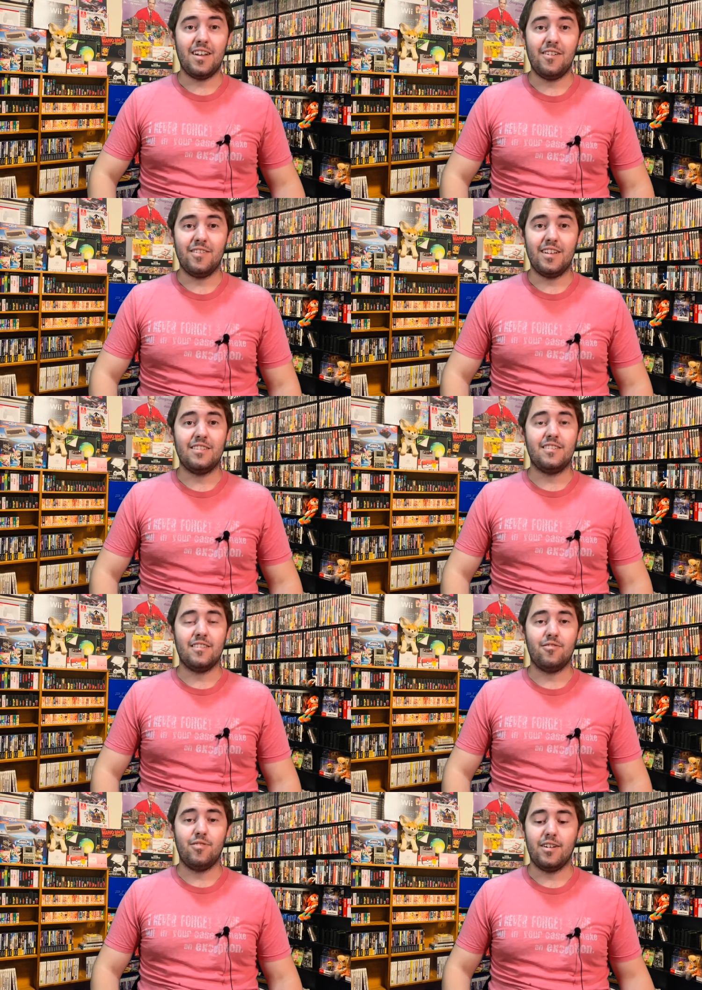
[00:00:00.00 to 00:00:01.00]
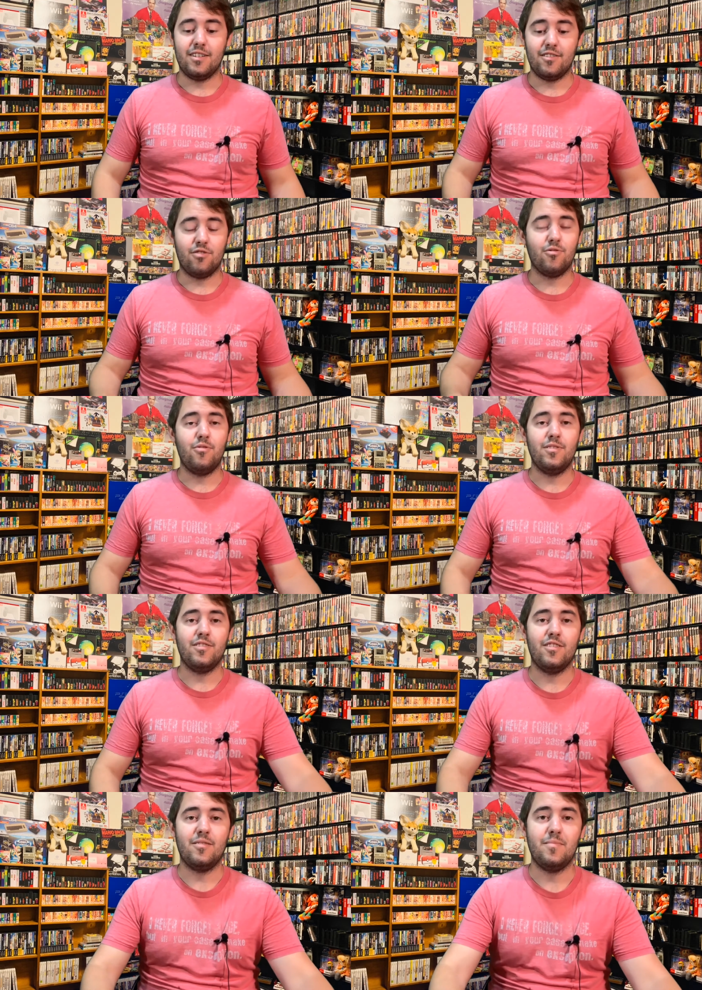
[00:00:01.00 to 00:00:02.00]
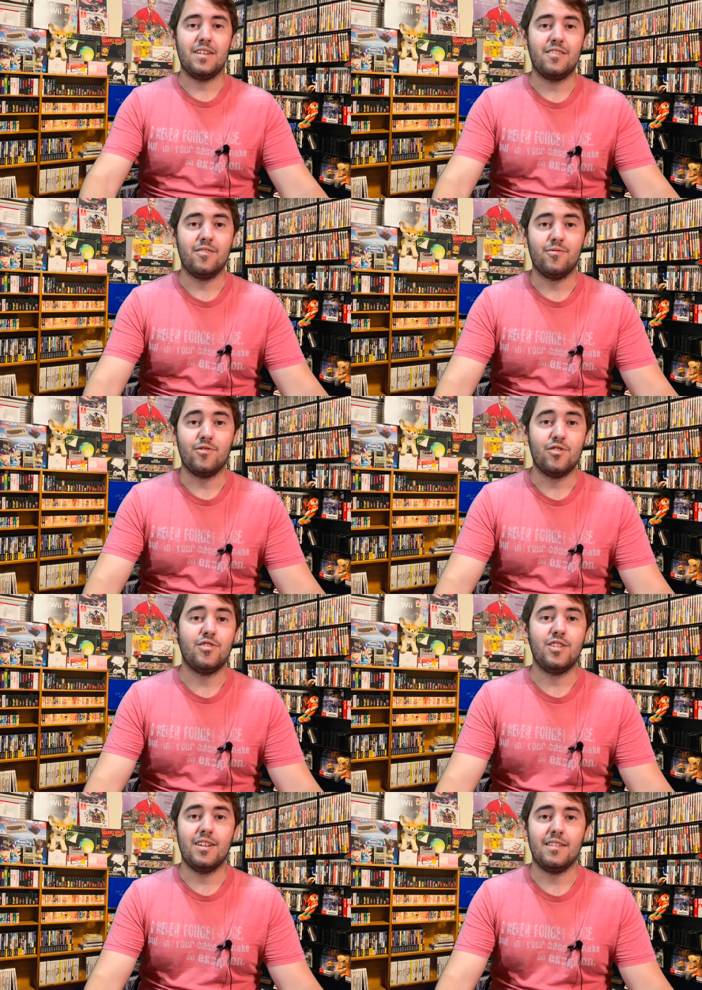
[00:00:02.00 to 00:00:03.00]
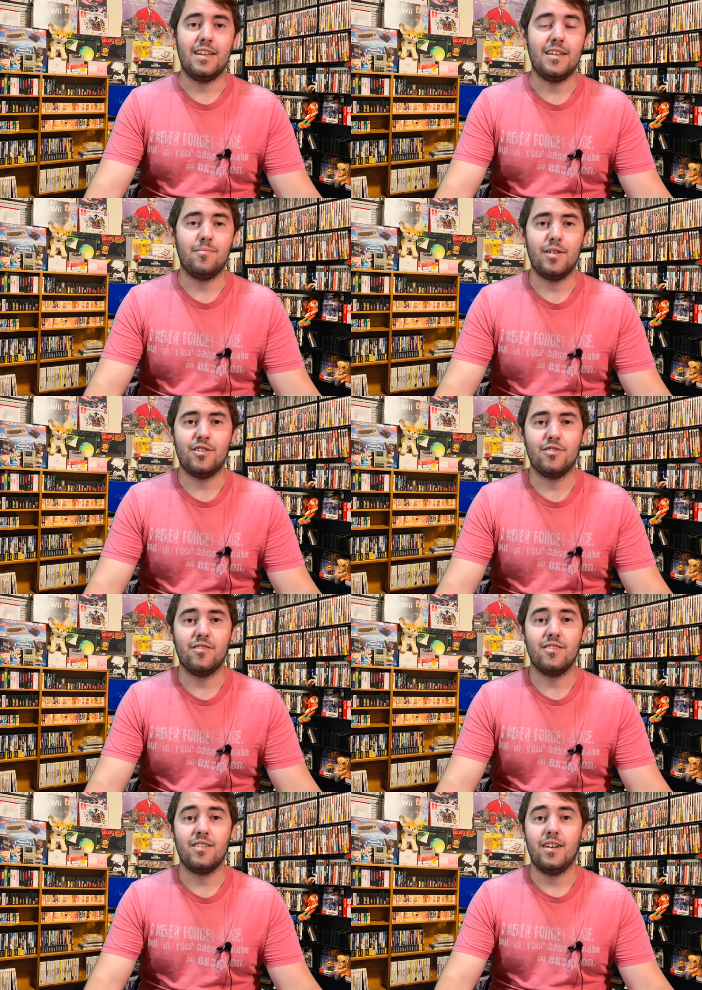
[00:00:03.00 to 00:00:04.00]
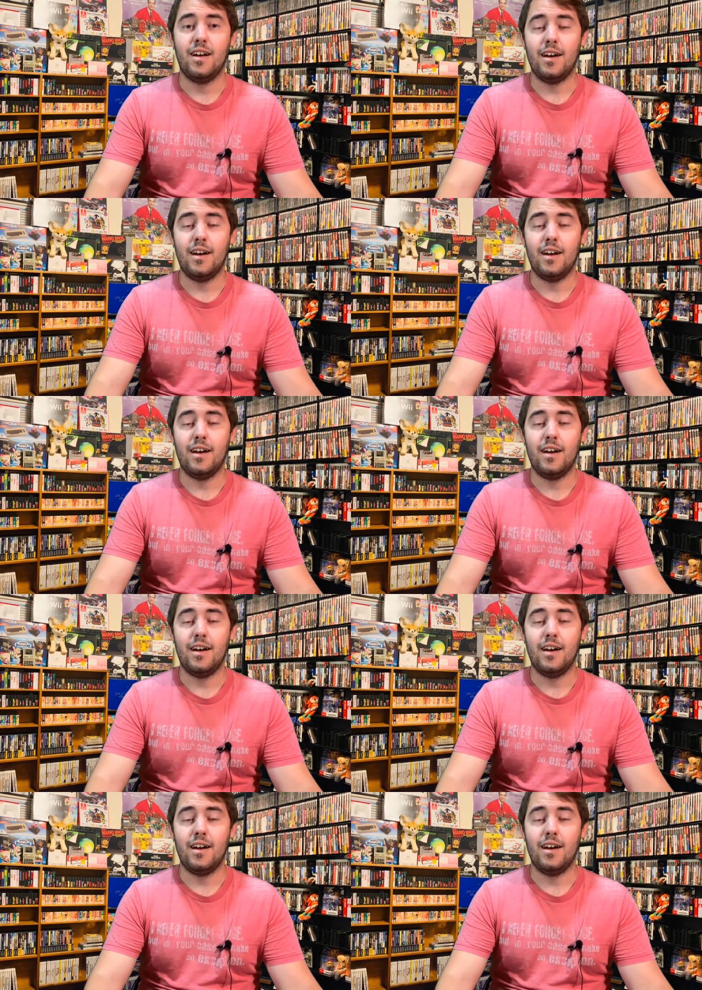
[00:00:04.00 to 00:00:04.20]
nowadays to throw into the mix of searching and taking pictures.